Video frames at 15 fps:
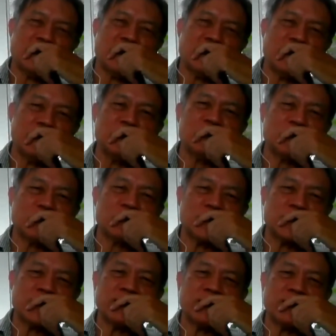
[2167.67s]
use
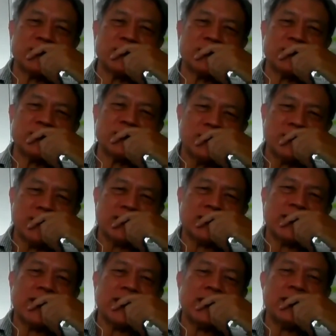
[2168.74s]
those skills
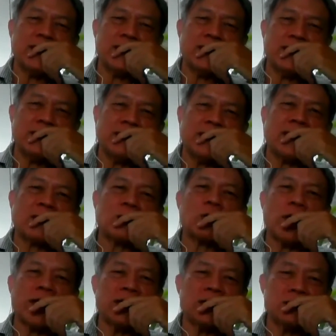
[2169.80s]
that they
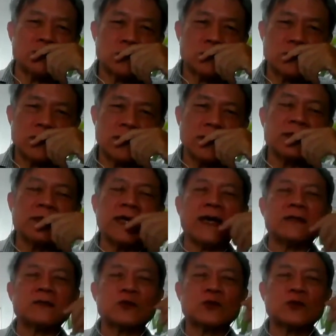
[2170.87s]
acquire in their